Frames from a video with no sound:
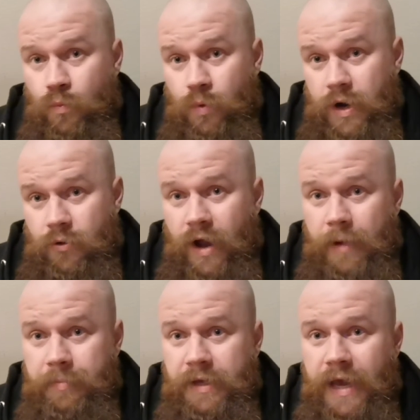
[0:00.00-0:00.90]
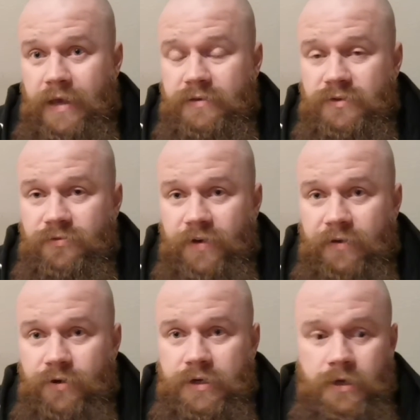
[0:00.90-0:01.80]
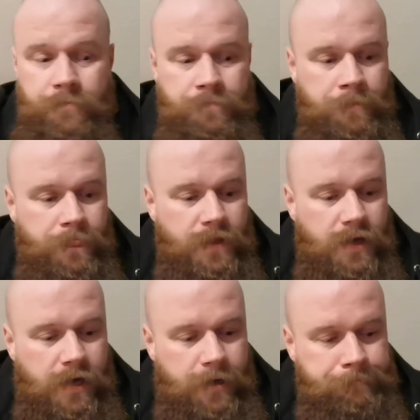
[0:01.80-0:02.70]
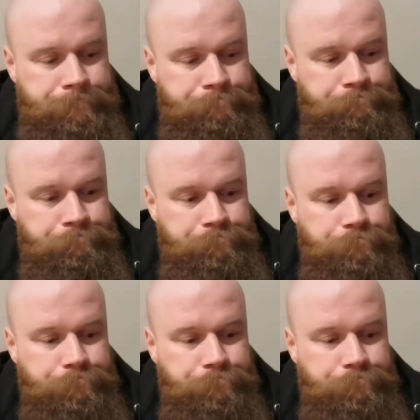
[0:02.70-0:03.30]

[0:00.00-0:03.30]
where IPA is the favorite, because